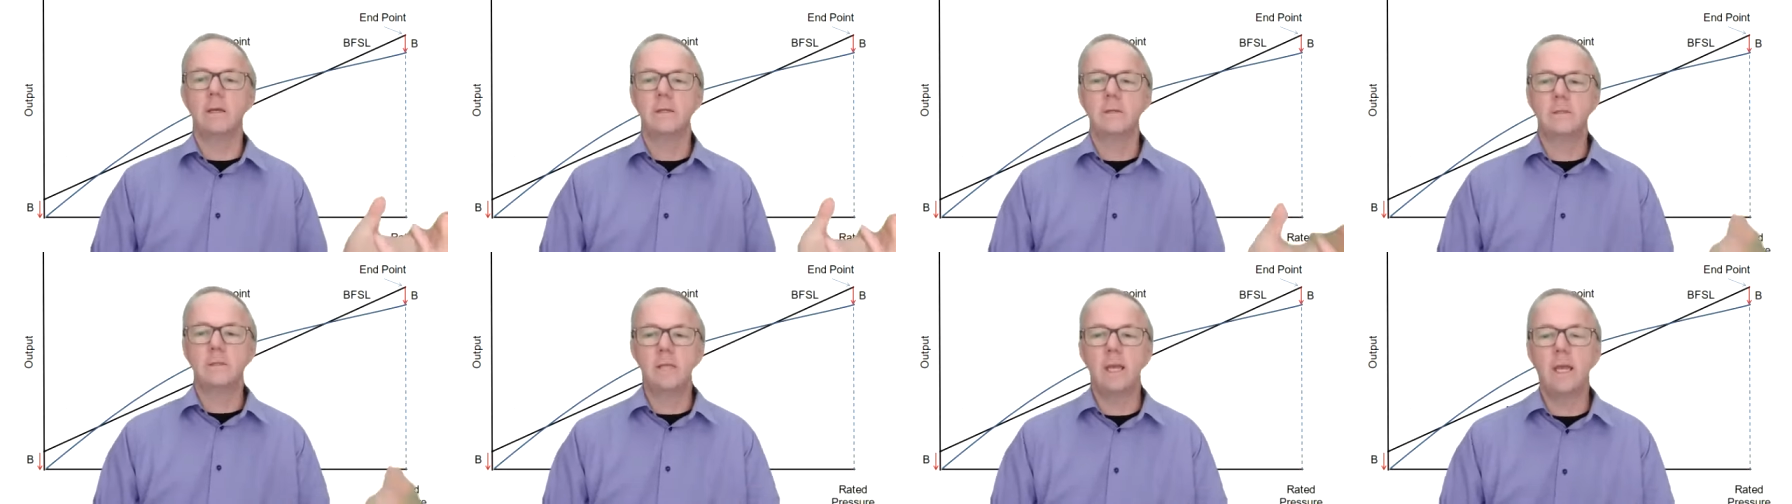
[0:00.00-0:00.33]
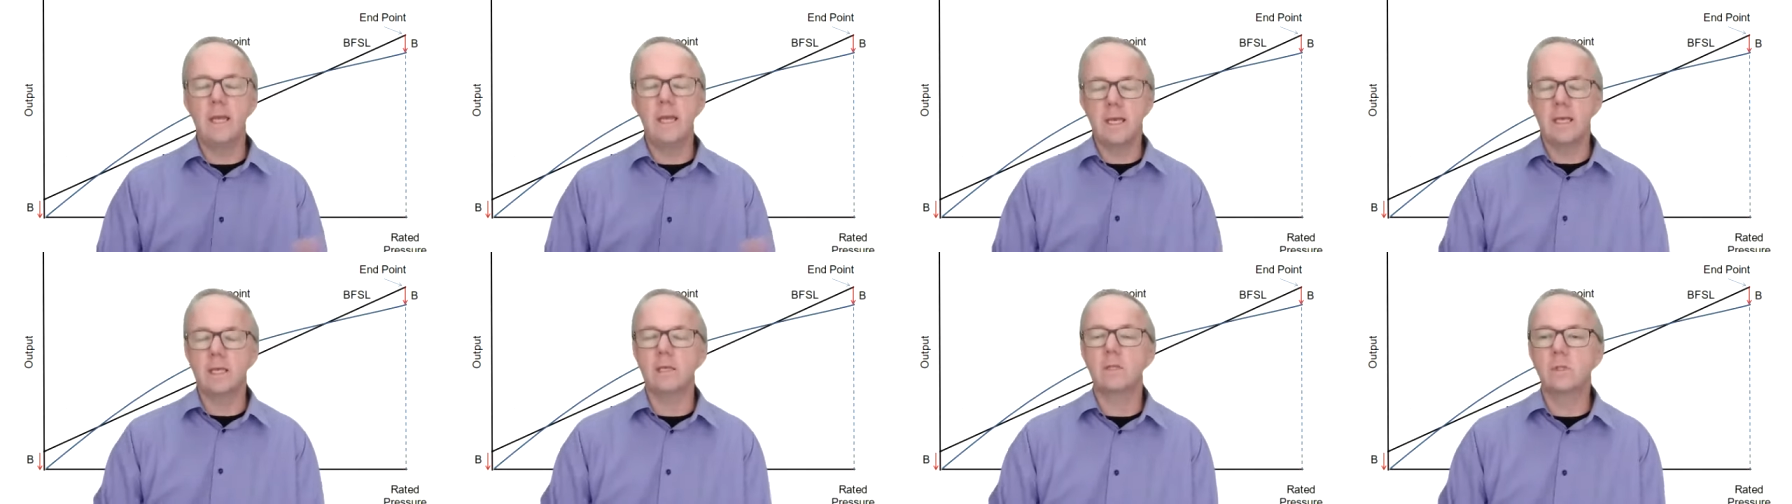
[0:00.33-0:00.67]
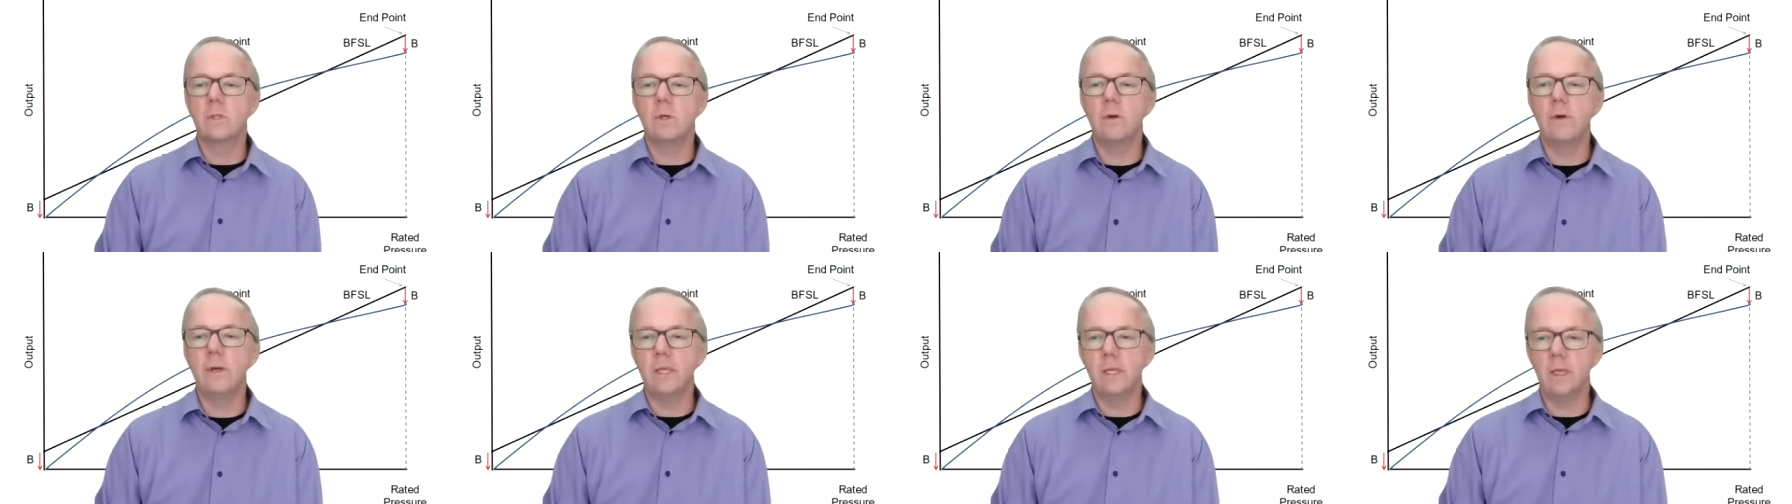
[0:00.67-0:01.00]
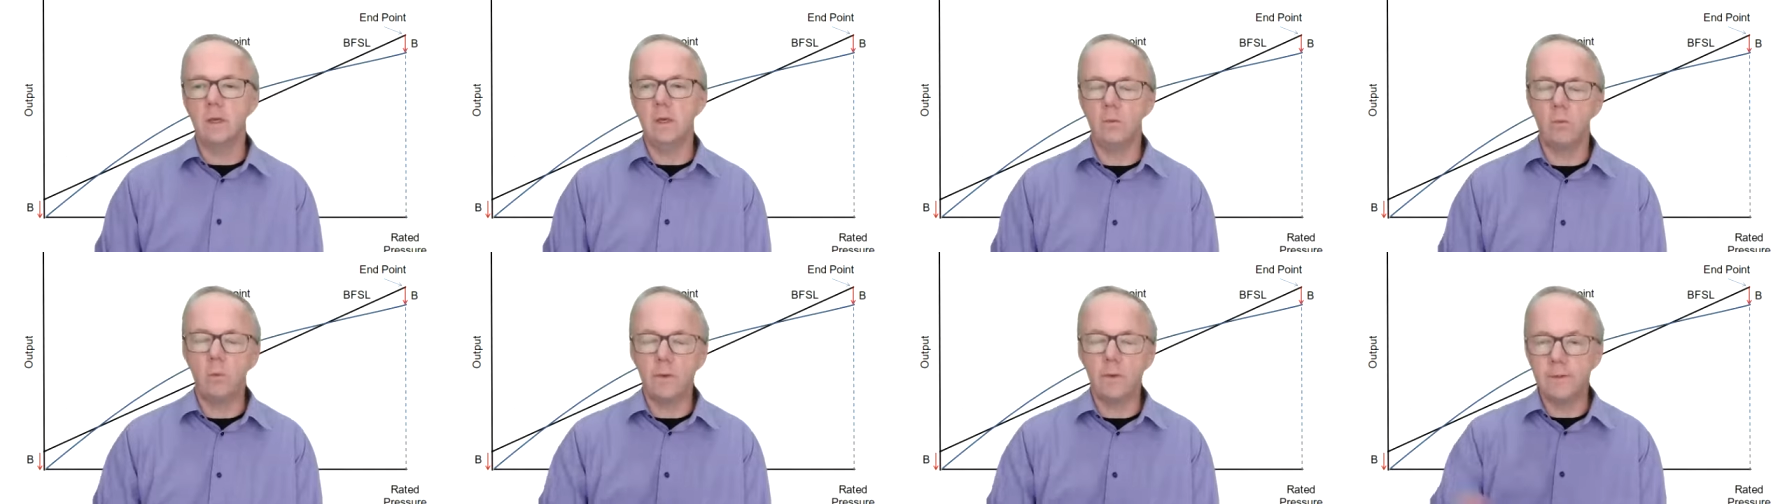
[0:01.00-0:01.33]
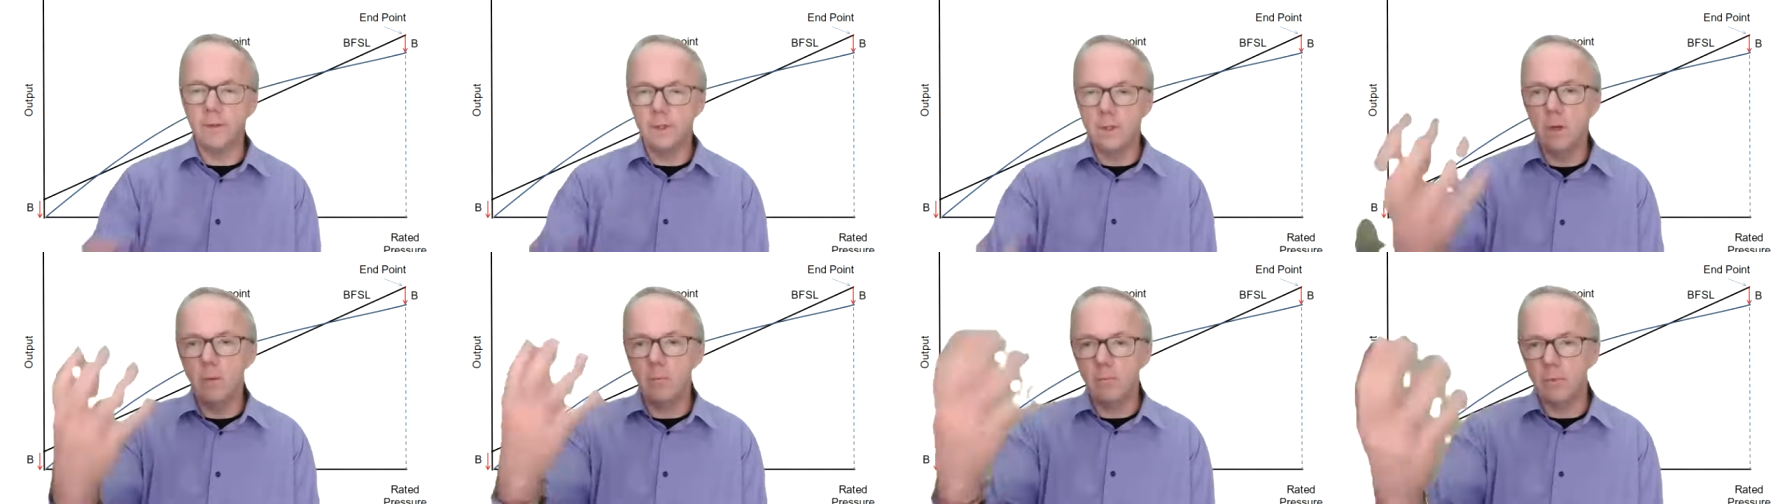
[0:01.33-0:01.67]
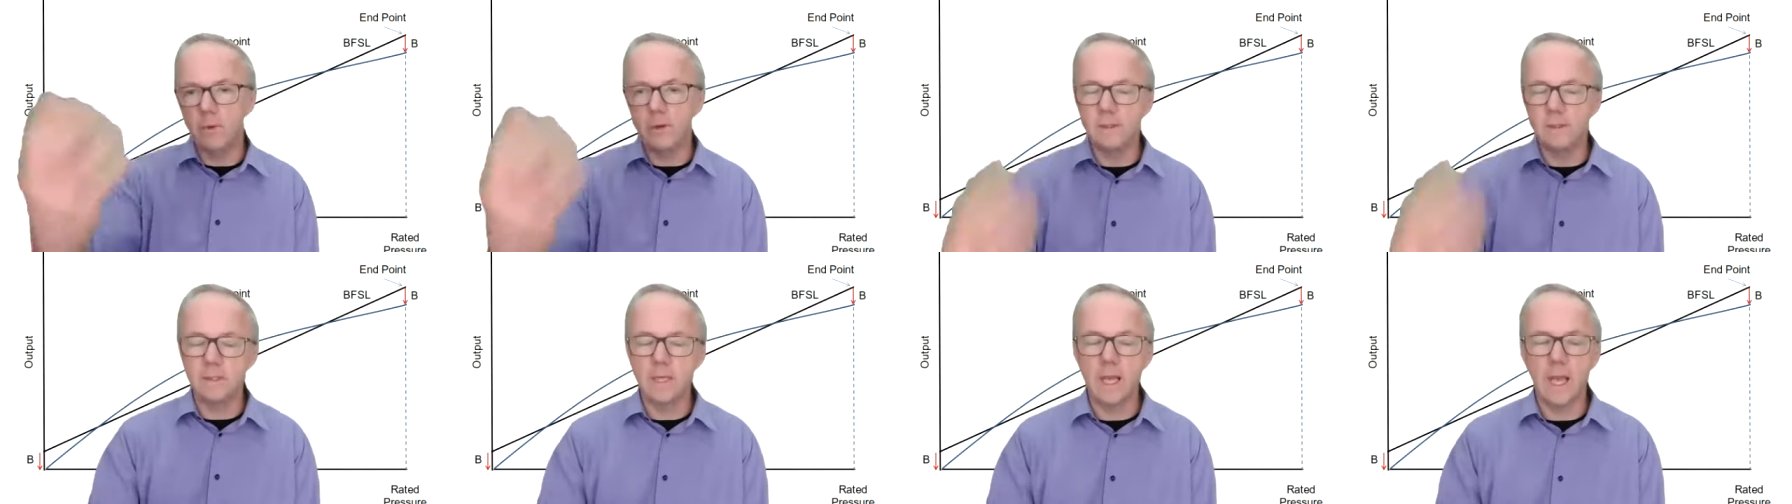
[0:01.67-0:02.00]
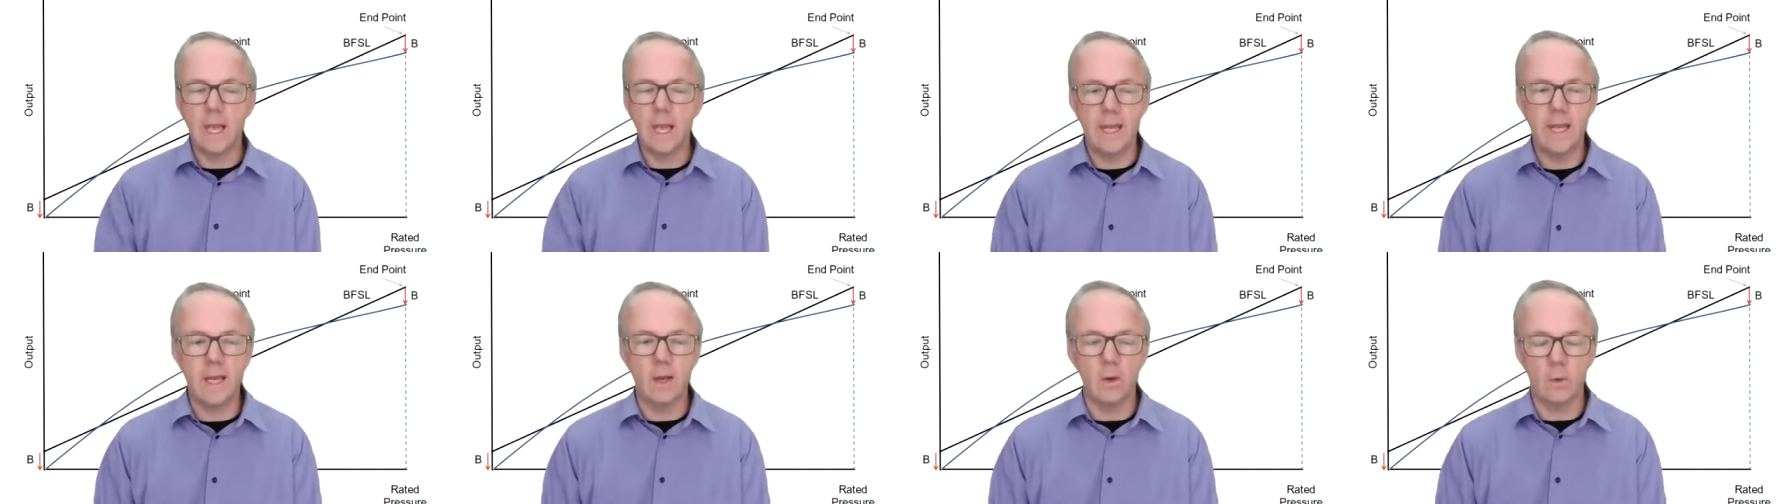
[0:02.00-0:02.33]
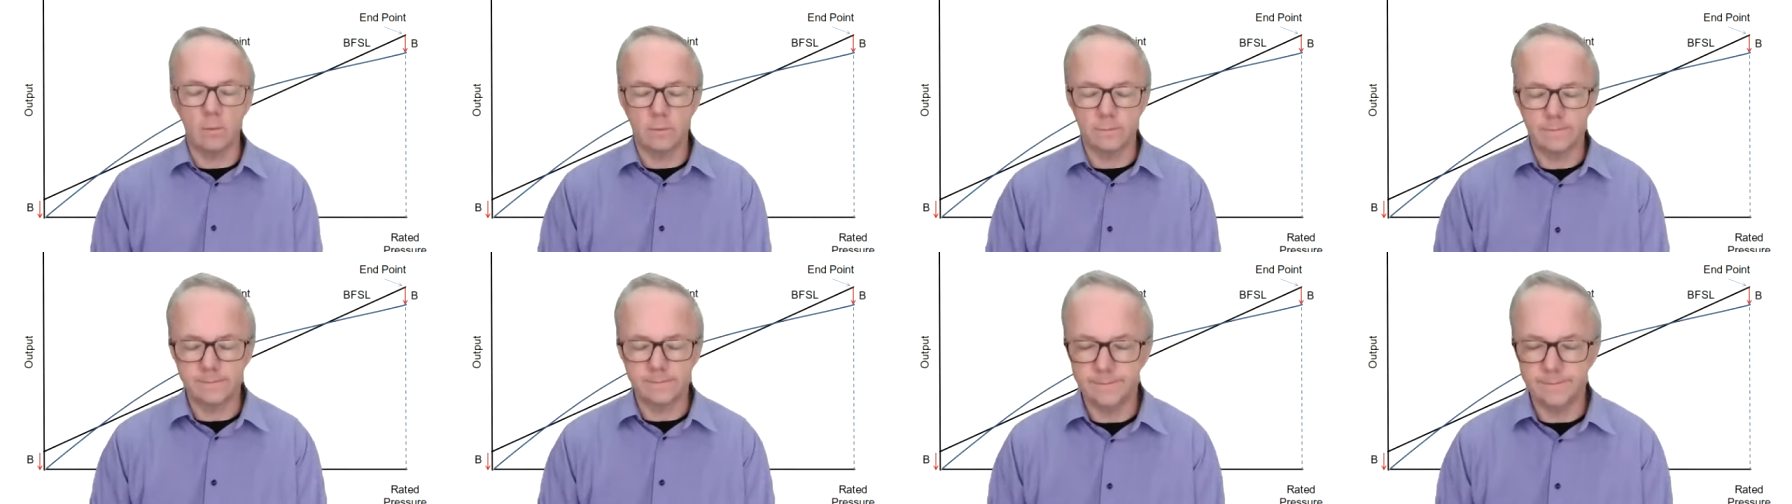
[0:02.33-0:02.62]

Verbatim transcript: saying it's showing you, what the number it's getting out.